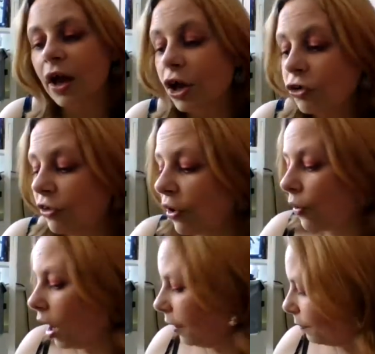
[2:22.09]
So
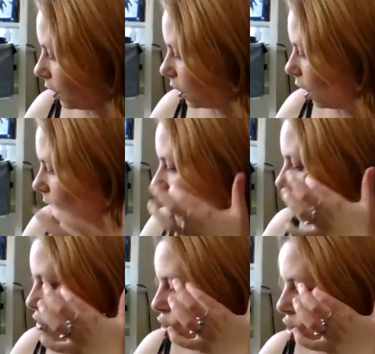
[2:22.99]
I'm
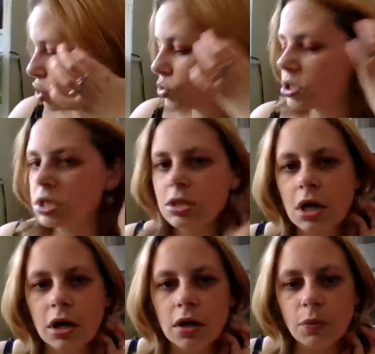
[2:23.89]
going to
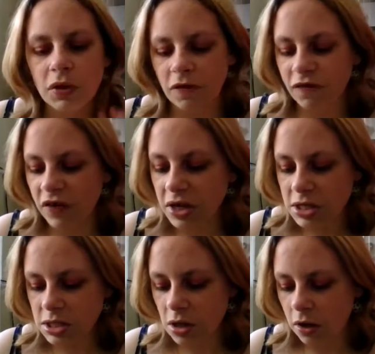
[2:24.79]
start with the
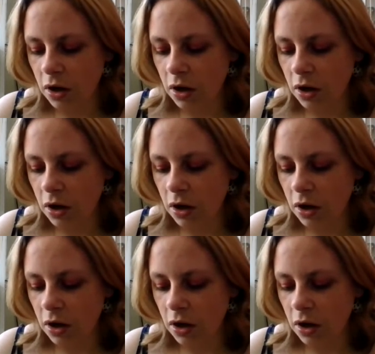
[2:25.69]
first